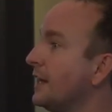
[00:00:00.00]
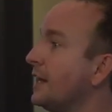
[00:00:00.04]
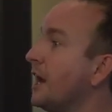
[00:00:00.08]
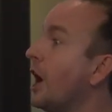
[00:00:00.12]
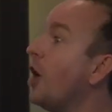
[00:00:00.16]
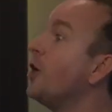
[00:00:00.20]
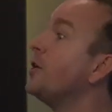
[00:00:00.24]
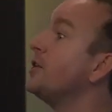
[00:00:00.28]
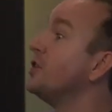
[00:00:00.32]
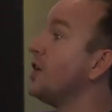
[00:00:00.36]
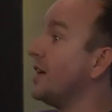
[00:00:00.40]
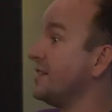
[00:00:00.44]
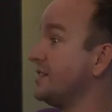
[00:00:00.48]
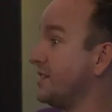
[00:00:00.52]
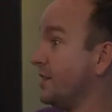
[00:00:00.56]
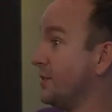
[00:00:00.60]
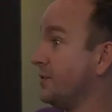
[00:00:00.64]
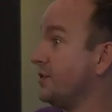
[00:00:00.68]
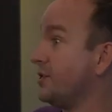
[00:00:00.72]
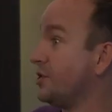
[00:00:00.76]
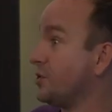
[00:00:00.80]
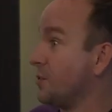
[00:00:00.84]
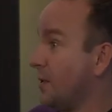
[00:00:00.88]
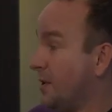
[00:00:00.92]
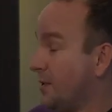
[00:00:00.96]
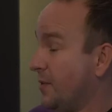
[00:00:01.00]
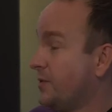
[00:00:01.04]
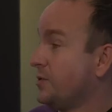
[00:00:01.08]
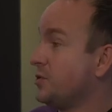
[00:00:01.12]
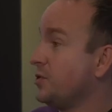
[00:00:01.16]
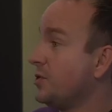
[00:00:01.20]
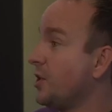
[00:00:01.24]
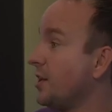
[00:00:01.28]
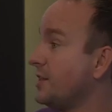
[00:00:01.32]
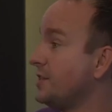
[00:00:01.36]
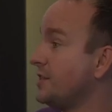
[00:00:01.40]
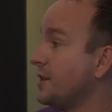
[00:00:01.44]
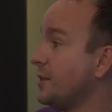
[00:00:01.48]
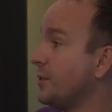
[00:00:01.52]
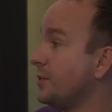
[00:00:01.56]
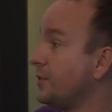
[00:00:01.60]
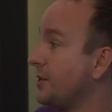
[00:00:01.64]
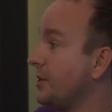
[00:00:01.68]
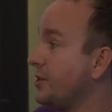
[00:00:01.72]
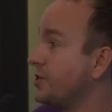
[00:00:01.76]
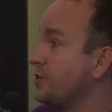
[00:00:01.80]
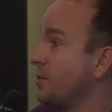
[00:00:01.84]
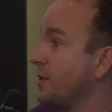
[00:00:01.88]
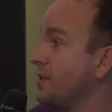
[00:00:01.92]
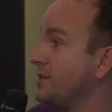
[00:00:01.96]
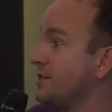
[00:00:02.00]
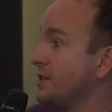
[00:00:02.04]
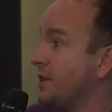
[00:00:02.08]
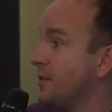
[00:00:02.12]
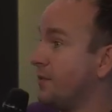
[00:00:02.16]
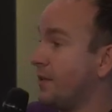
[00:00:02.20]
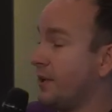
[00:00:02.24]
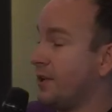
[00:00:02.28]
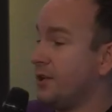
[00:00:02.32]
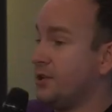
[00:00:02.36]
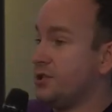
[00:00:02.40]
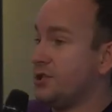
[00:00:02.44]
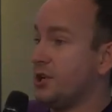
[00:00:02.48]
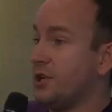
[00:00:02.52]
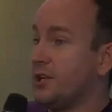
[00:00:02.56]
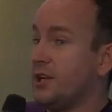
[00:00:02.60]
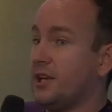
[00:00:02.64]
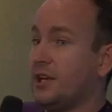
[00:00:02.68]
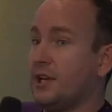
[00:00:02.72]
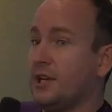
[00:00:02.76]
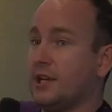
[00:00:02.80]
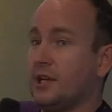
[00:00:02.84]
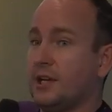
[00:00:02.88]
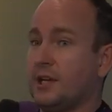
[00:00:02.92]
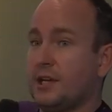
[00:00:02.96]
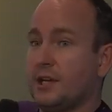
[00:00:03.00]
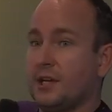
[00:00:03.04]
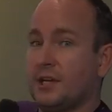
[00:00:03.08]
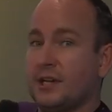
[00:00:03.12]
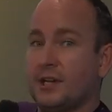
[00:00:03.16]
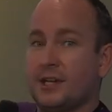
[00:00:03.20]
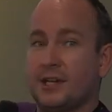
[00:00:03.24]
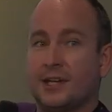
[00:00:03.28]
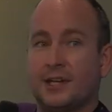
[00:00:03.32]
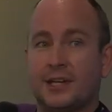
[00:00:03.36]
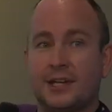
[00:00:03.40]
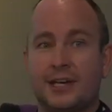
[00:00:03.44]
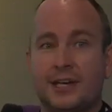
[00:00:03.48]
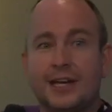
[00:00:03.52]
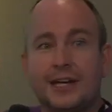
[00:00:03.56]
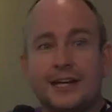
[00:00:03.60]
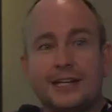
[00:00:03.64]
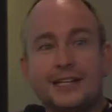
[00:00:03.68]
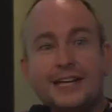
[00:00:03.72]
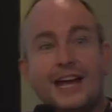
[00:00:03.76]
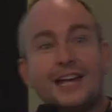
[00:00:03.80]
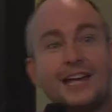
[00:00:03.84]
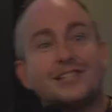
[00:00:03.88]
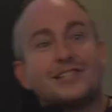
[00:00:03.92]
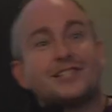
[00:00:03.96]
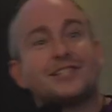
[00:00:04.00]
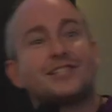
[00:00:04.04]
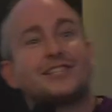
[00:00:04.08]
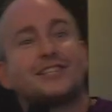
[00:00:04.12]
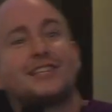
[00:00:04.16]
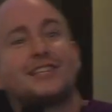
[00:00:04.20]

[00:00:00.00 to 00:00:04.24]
Oh, nineteenth to the twentieth. Thank you, Jody. Yes?